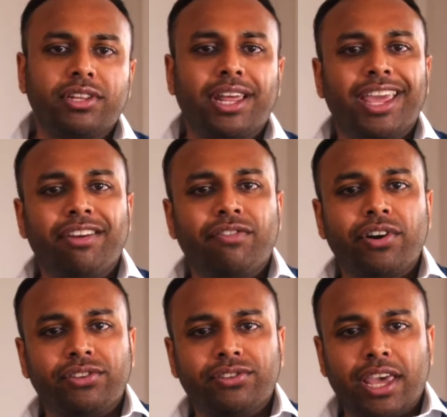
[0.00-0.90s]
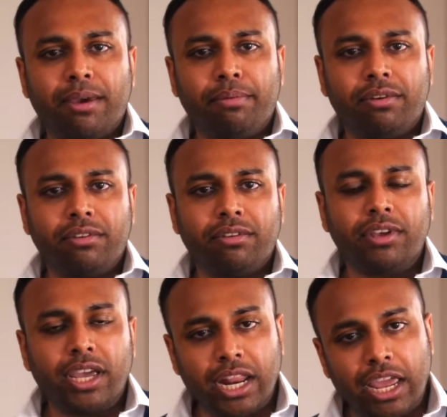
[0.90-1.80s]
at every step
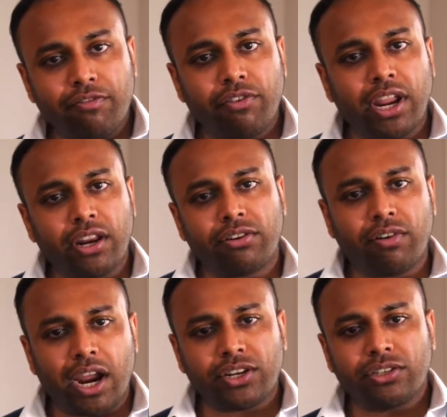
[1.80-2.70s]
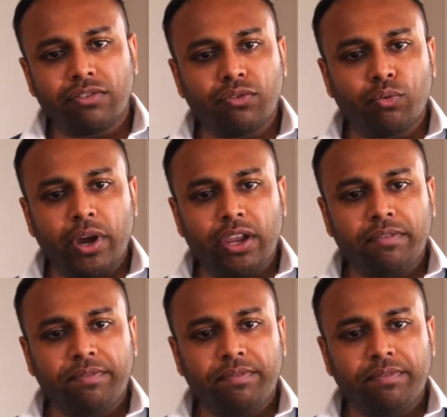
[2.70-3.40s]
and every interaction of the way.